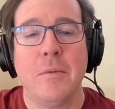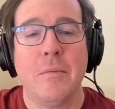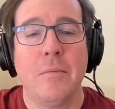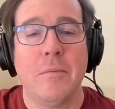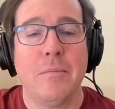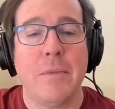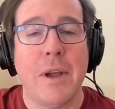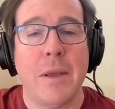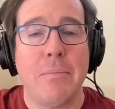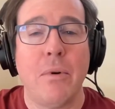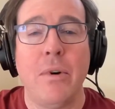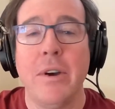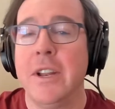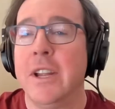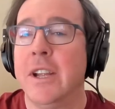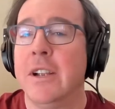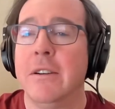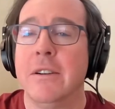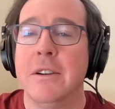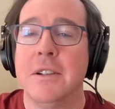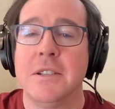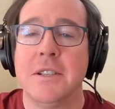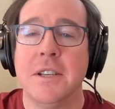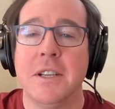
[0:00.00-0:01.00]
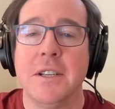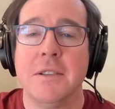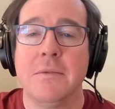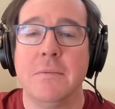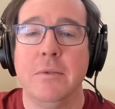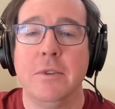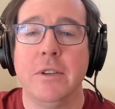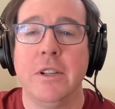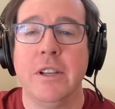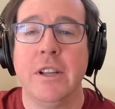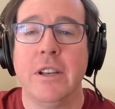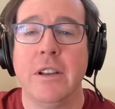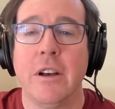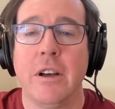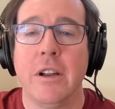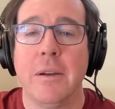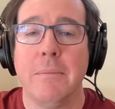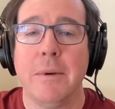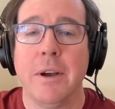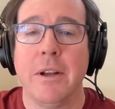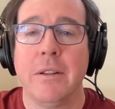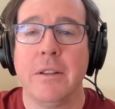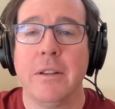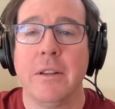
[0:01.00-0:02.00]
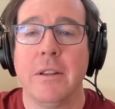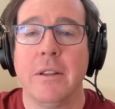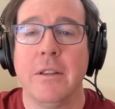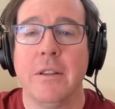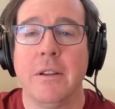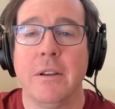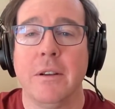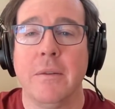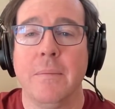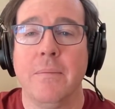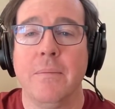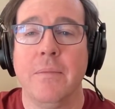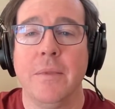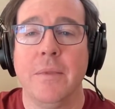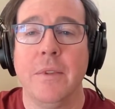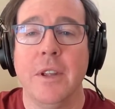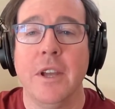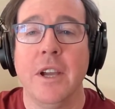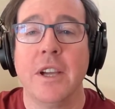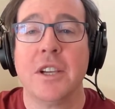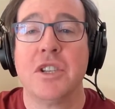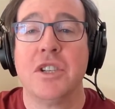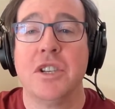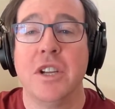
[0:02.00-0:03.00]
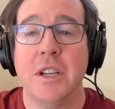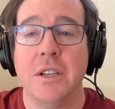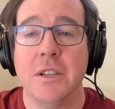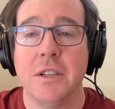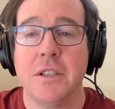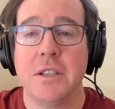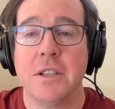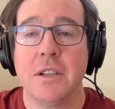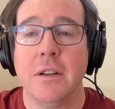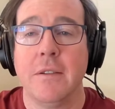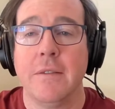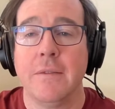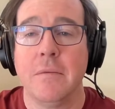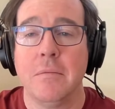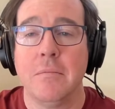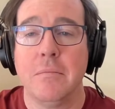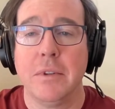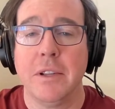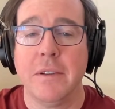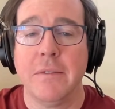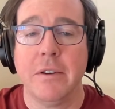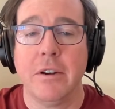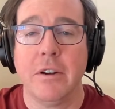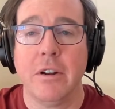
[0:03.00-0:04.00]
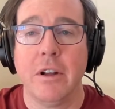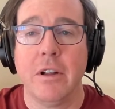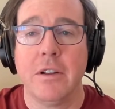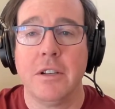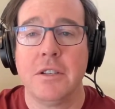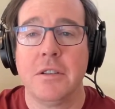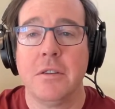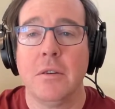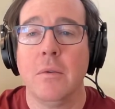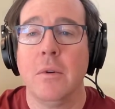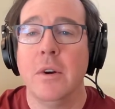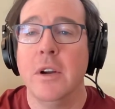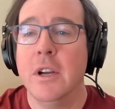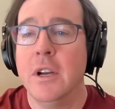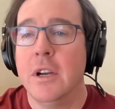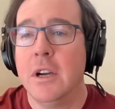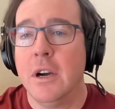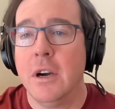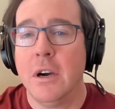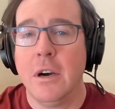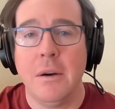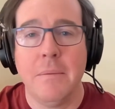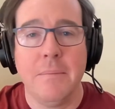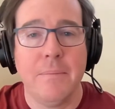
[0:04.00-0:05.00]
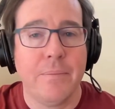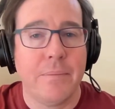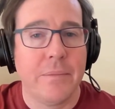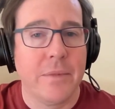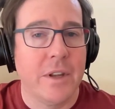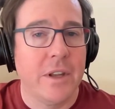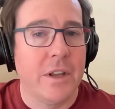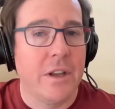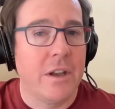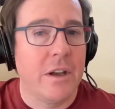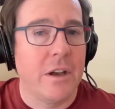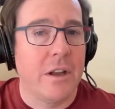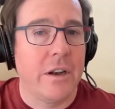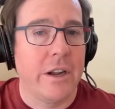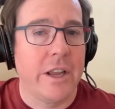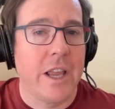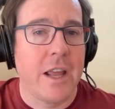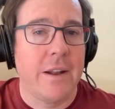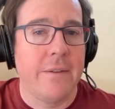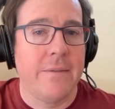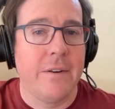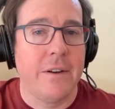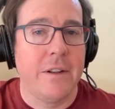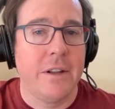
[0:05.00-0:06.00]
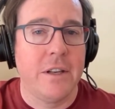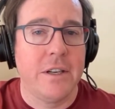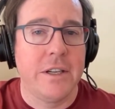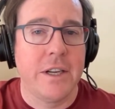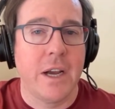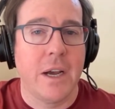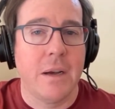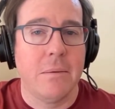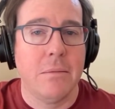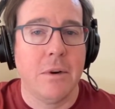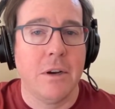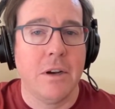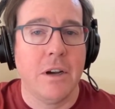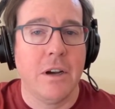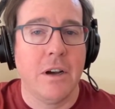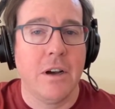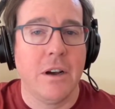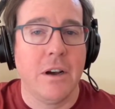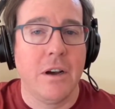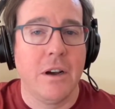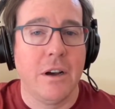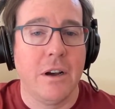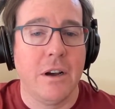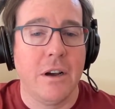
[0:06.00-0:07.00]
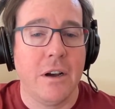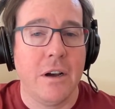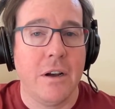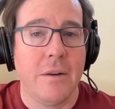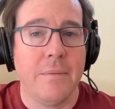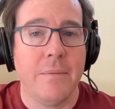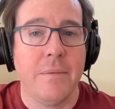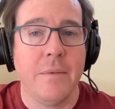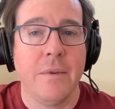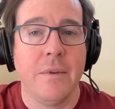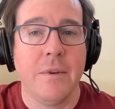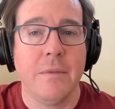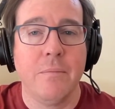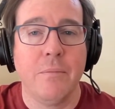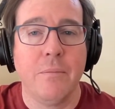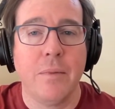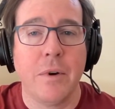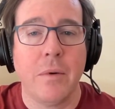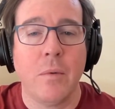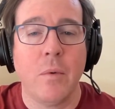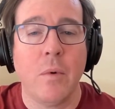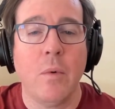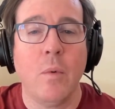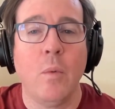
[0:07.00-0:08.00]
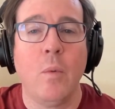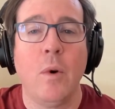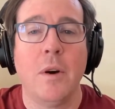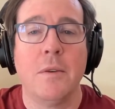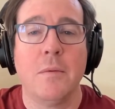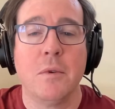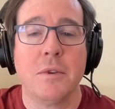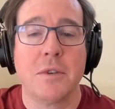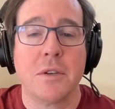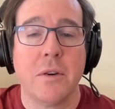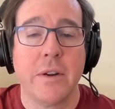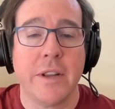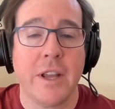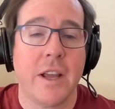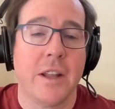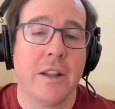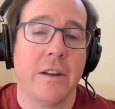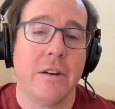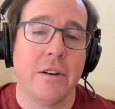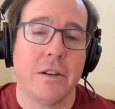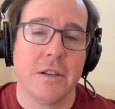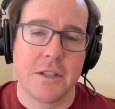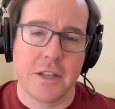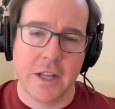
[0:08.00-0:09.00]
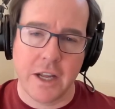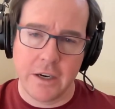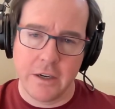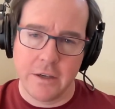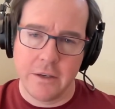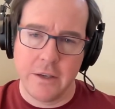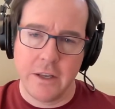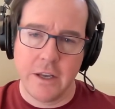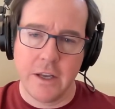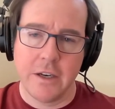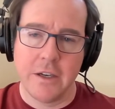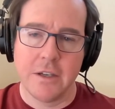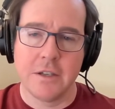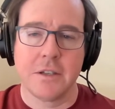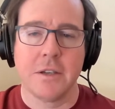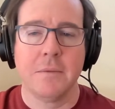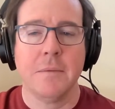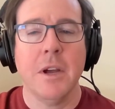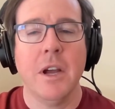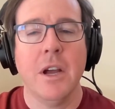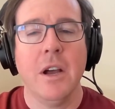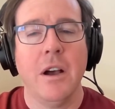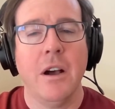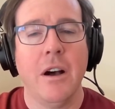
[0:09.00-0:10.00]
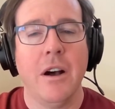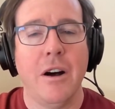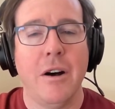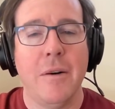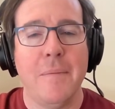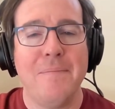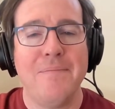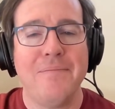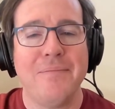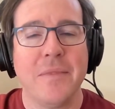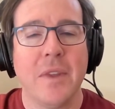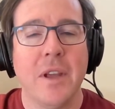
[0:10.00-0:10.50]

my point here is is really not about the exchange itself, believe it or not. Mm-hmm. So, um, God, I can't find the tab. Uh, but what was good? Yeah, there it is. That yeah, it is. Um,